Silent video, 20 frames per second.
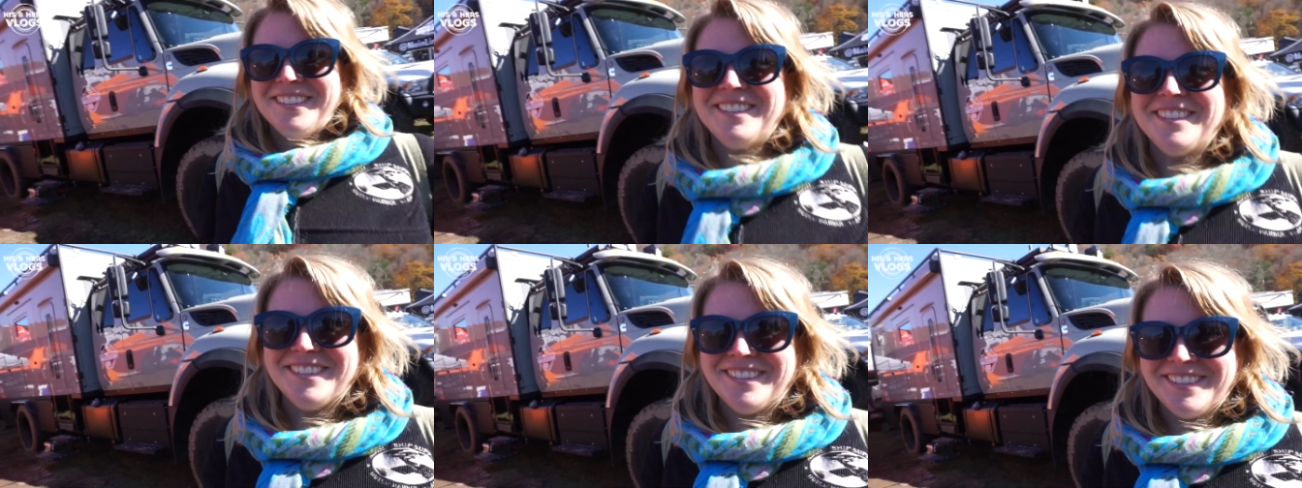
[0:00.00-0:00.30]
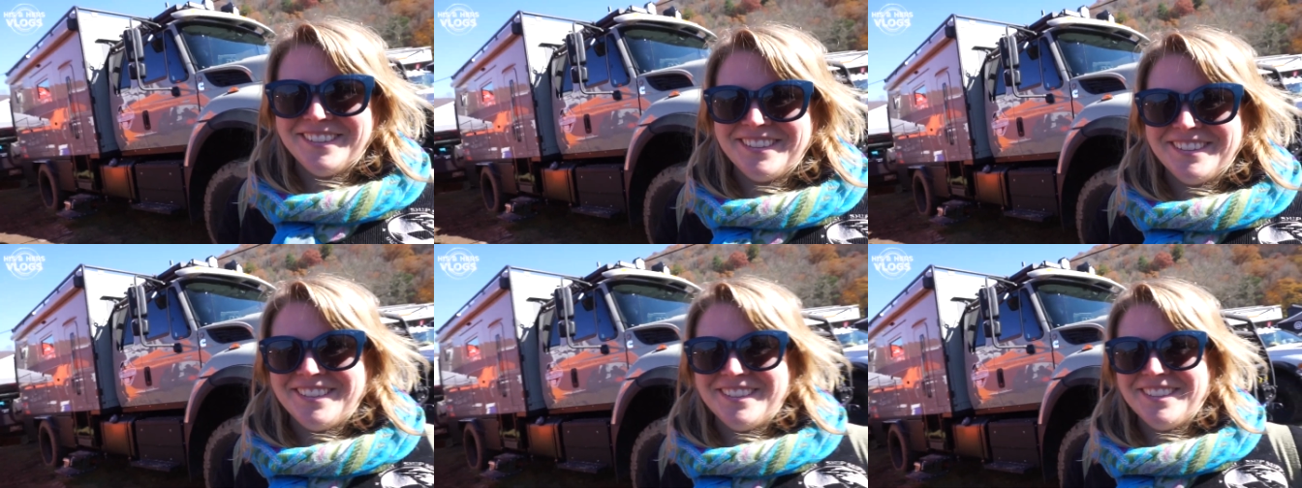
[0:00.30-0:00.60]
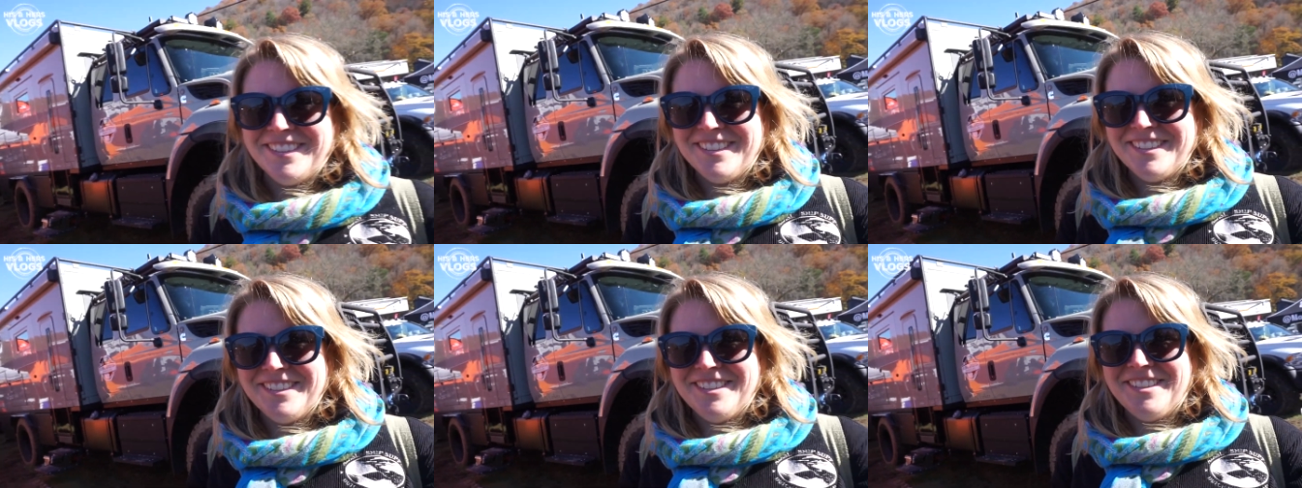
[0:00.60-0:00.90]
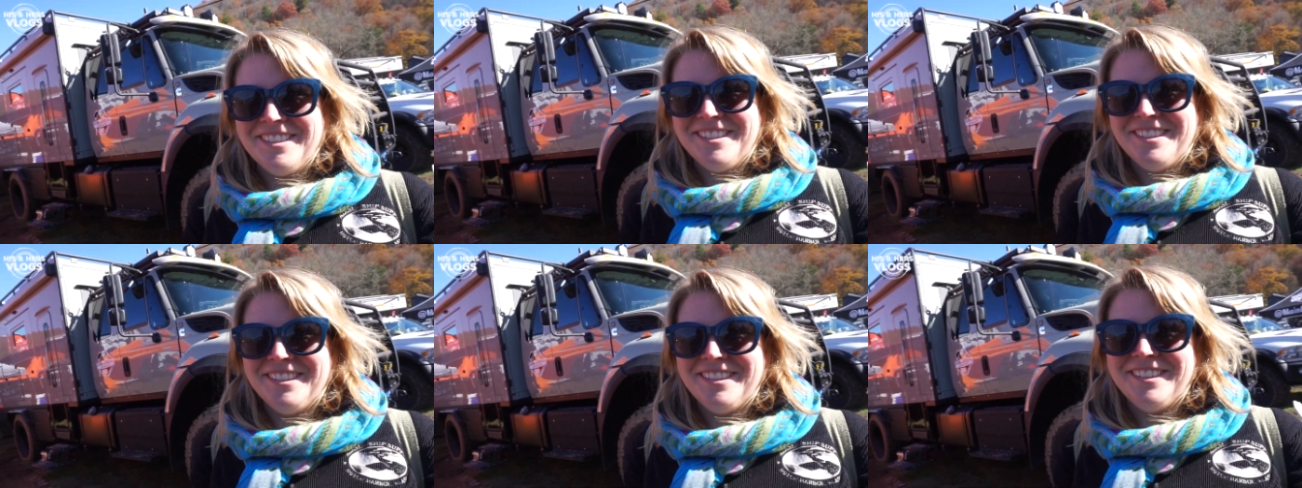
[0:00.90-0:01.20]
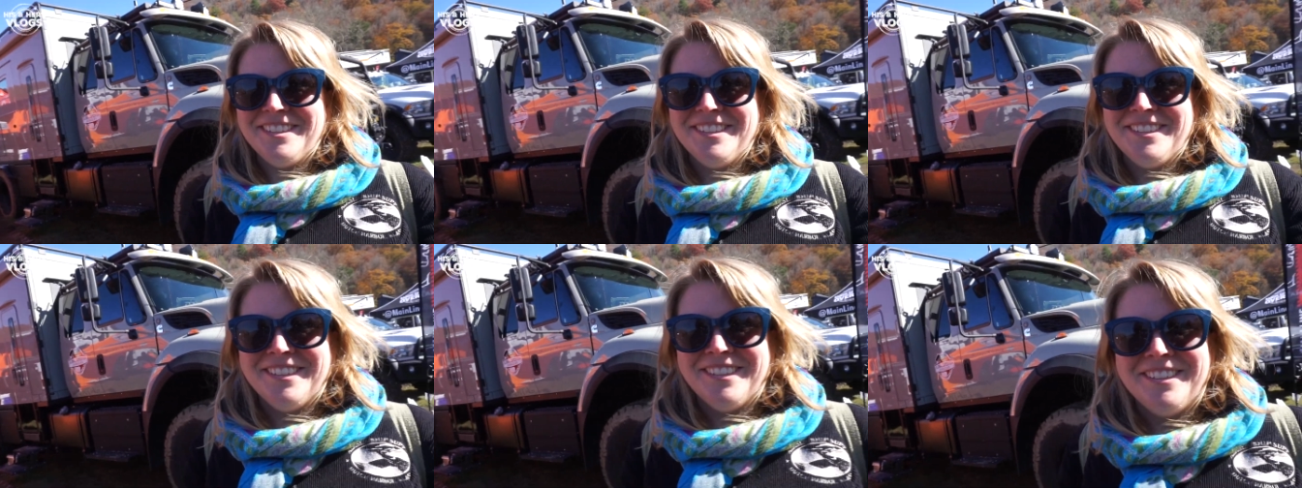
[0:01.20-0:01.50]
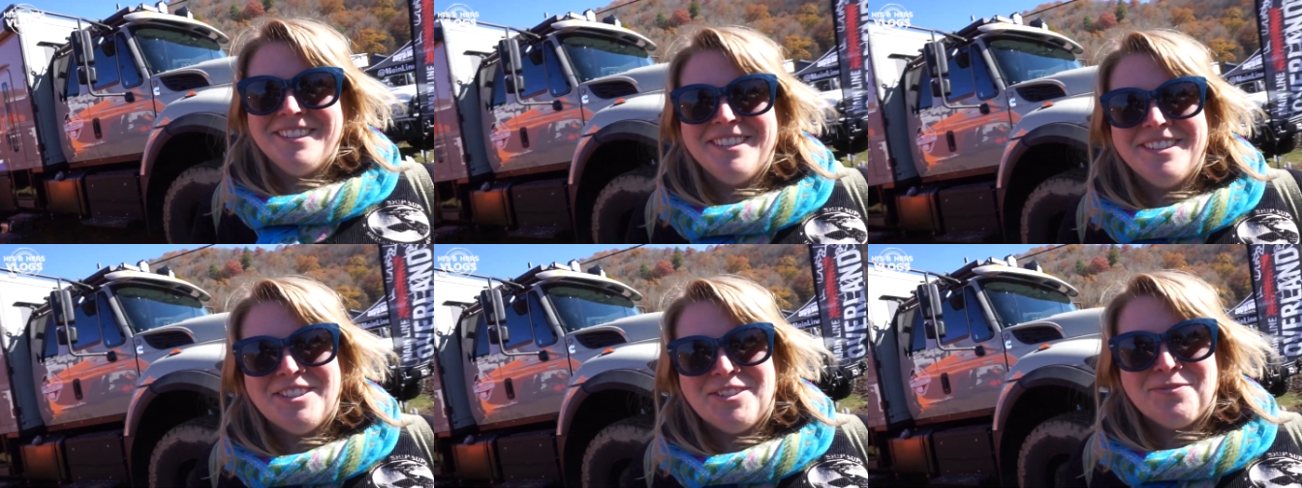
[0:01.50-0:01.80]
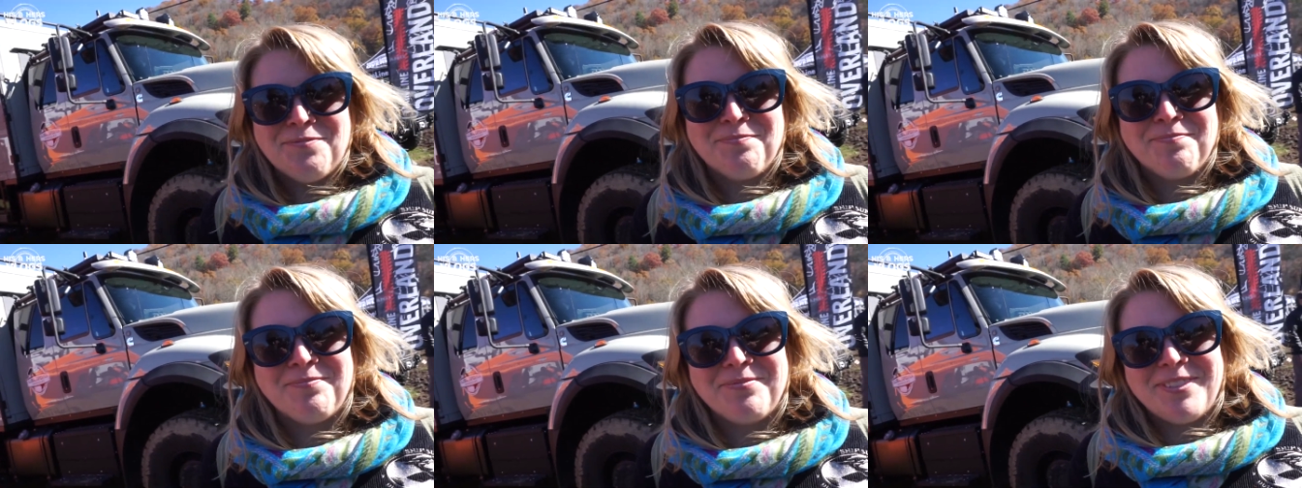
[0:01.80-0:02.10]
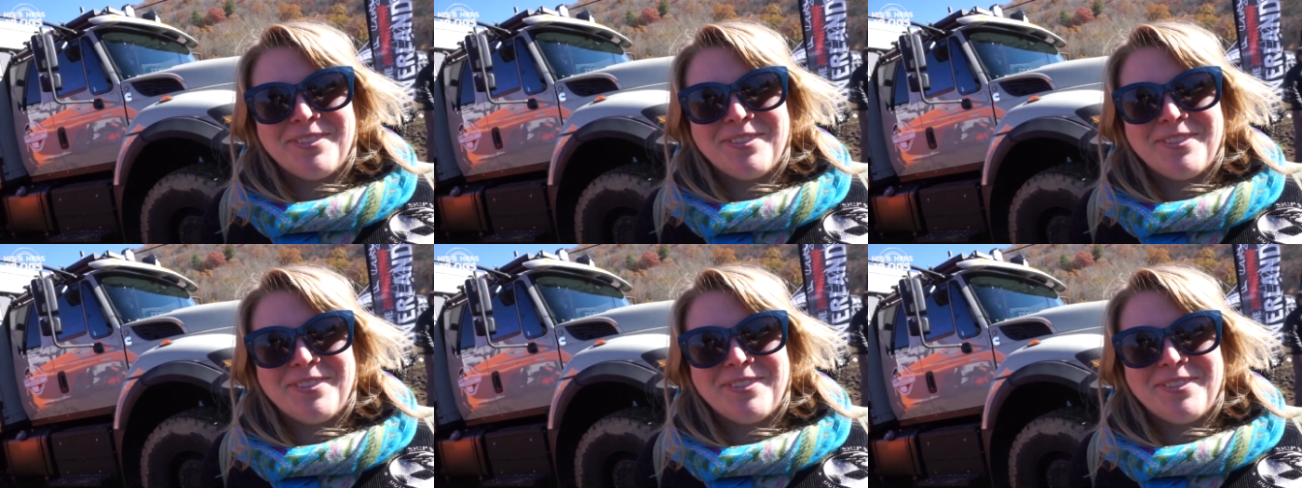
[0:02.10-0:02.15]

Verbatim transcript: Now, no eyeballing the G X Vs.